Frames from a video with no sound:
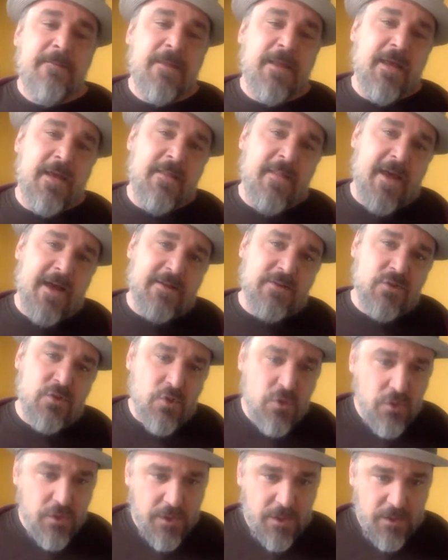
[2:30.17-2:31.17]
And that's
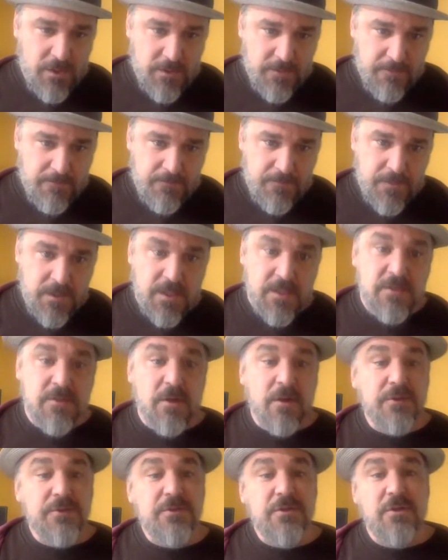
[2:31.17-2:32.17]
good. As
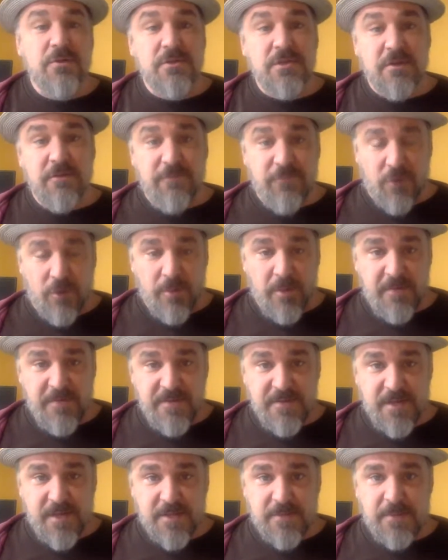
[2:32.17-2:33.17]
long as you're using a formative
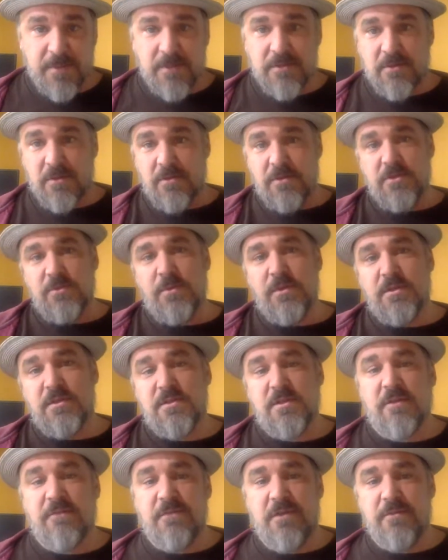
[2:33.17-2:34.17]
assessment, as long as when the
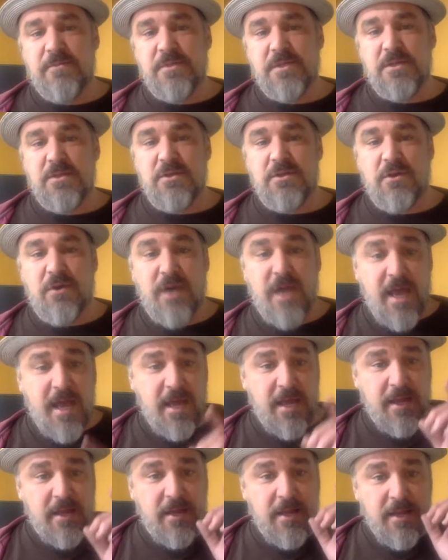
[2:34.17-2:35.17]
stuff comes in, you go,
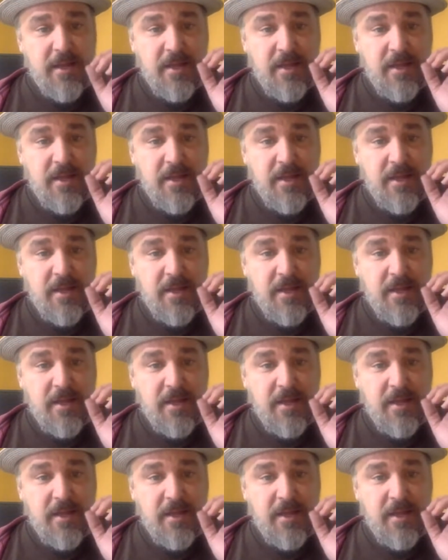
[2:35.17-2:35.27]
hey,